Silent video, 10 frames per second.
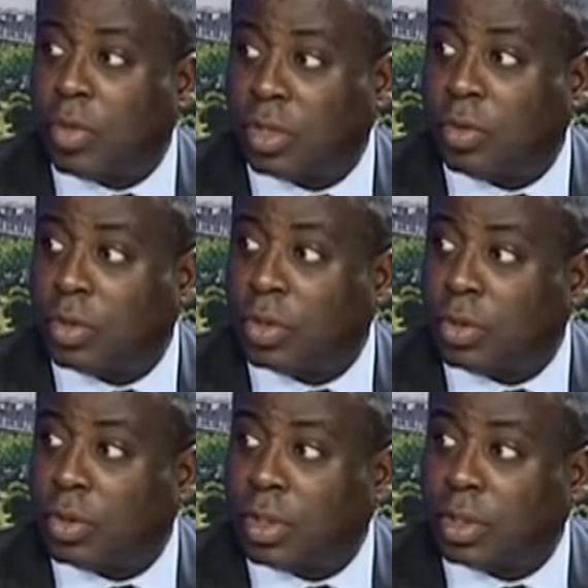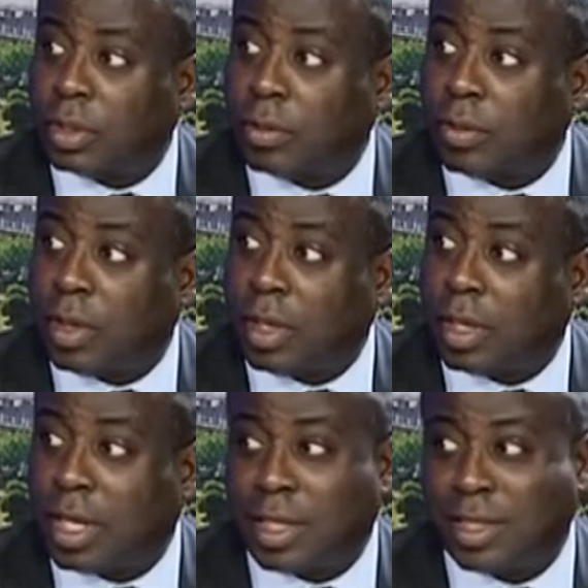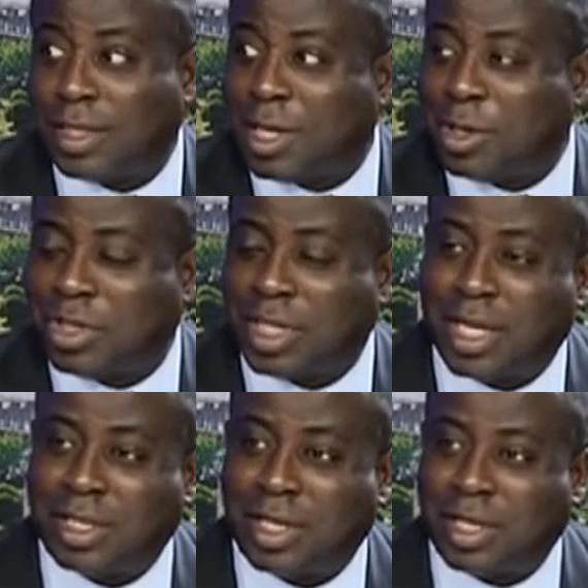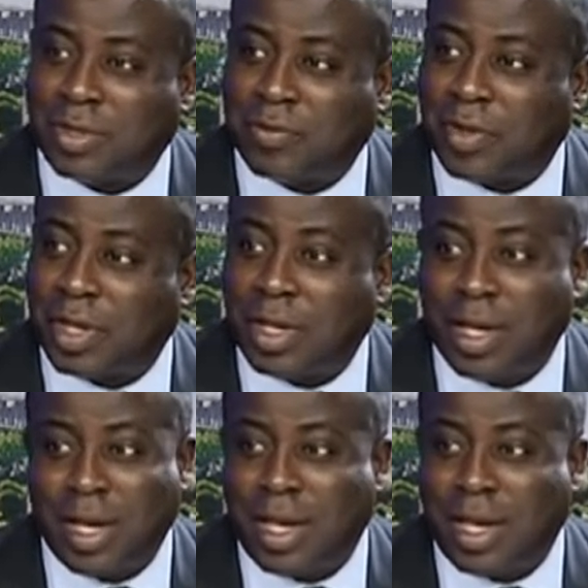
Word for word: resolution to this. and Teleology has nothing to fear.